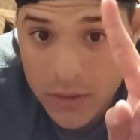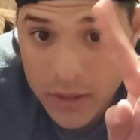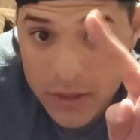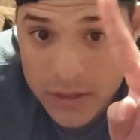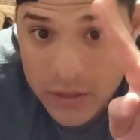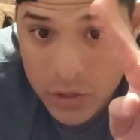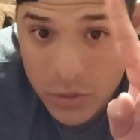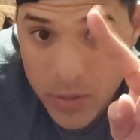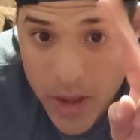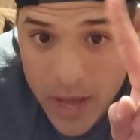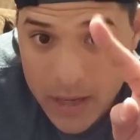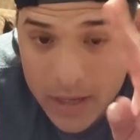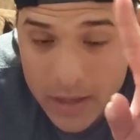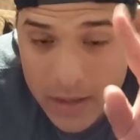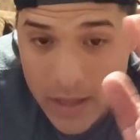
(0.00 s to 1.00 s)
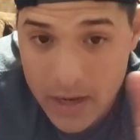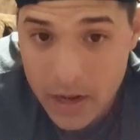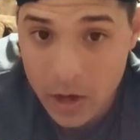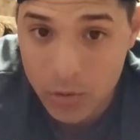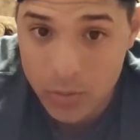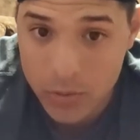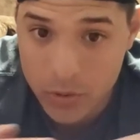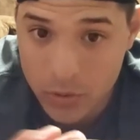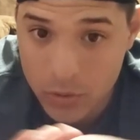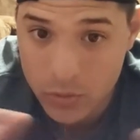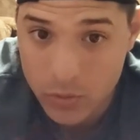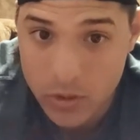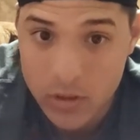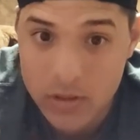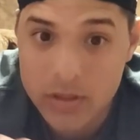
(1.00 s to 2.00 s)
things in your body that help
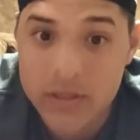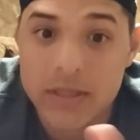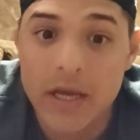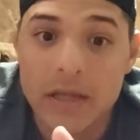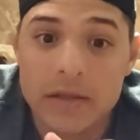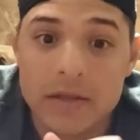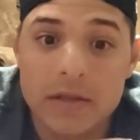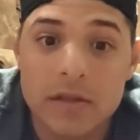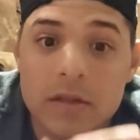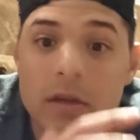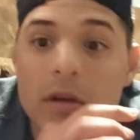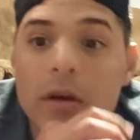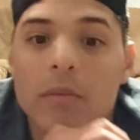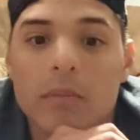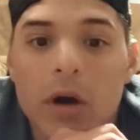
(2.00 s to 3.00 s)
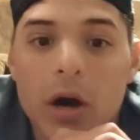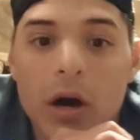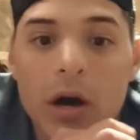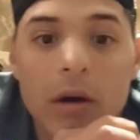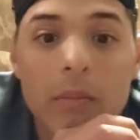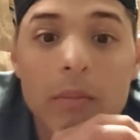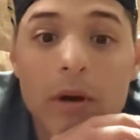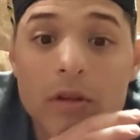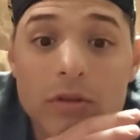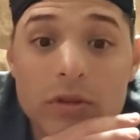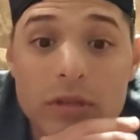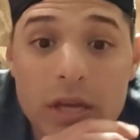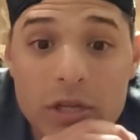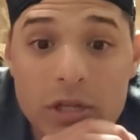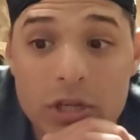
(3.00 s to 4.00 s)
you sense
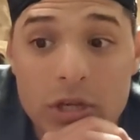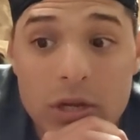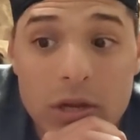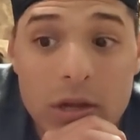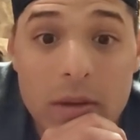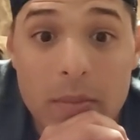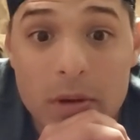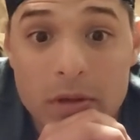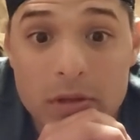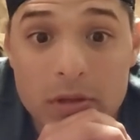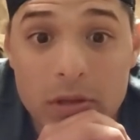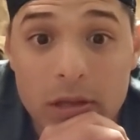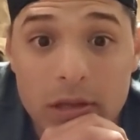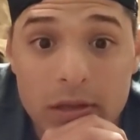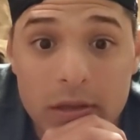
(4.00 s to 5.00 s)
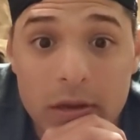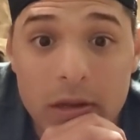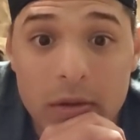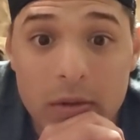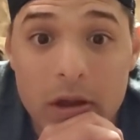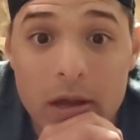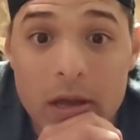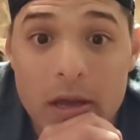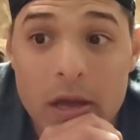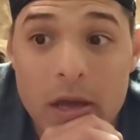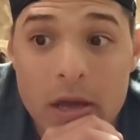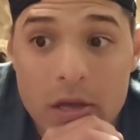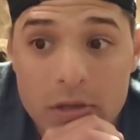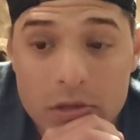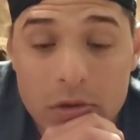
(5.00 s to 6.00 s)
muscle tension and muscle lengthening, right?
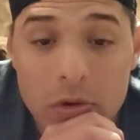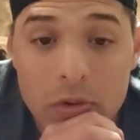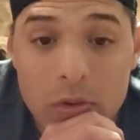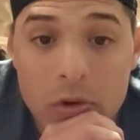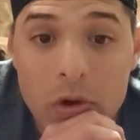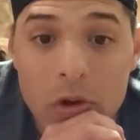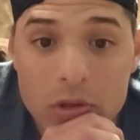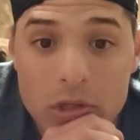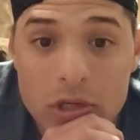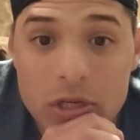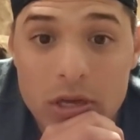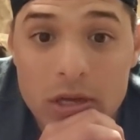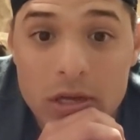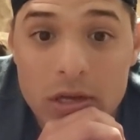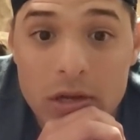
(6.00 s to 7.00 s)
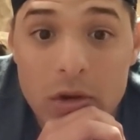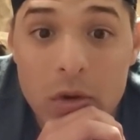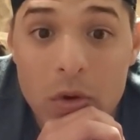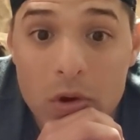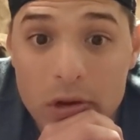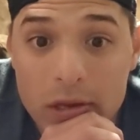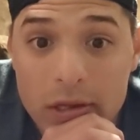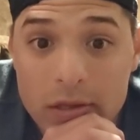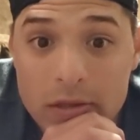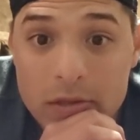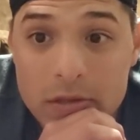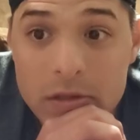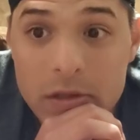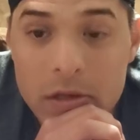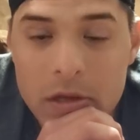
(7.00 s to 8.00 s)
So Golgi tendon
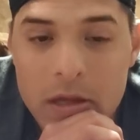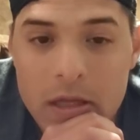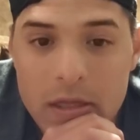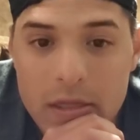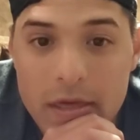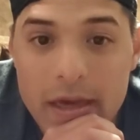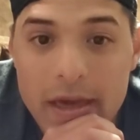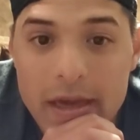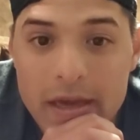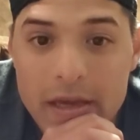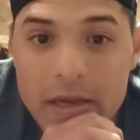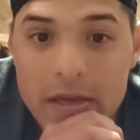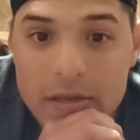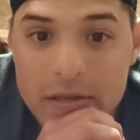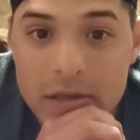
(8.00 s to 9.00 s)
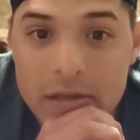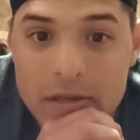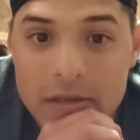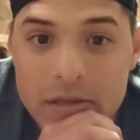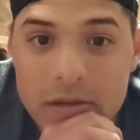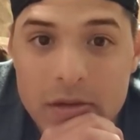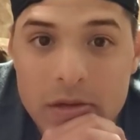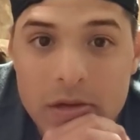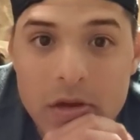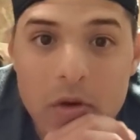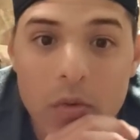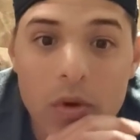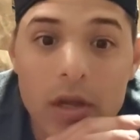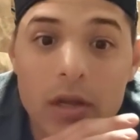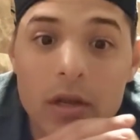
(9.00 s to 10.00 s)
organs, they sense
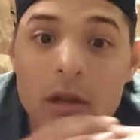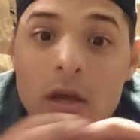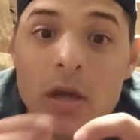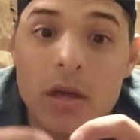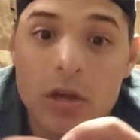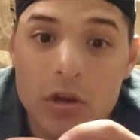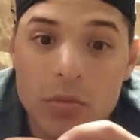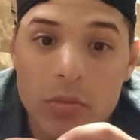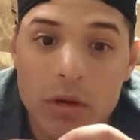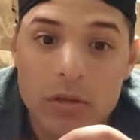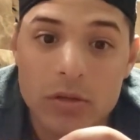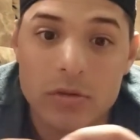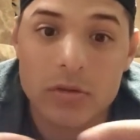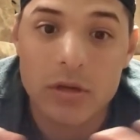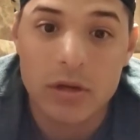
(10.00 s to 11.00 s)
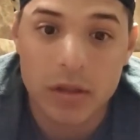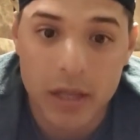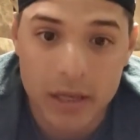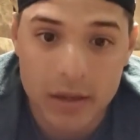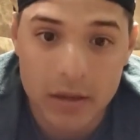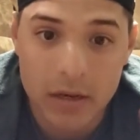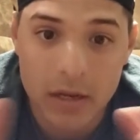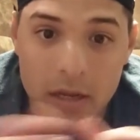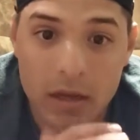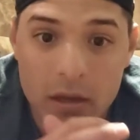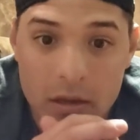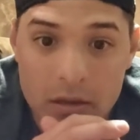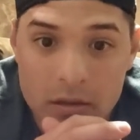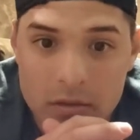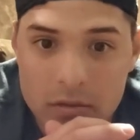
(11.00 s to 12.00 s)
when your muscles are lengthening,
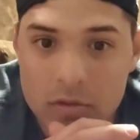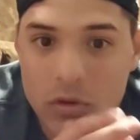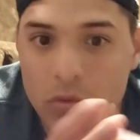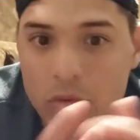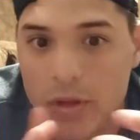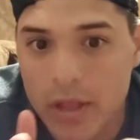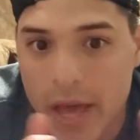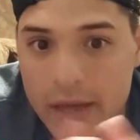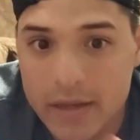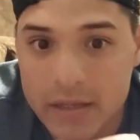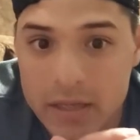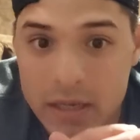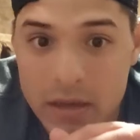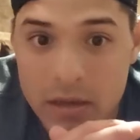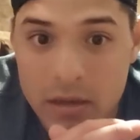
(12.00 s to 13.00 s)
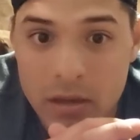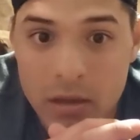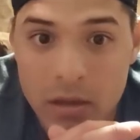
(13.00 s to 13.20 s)
so relaxing.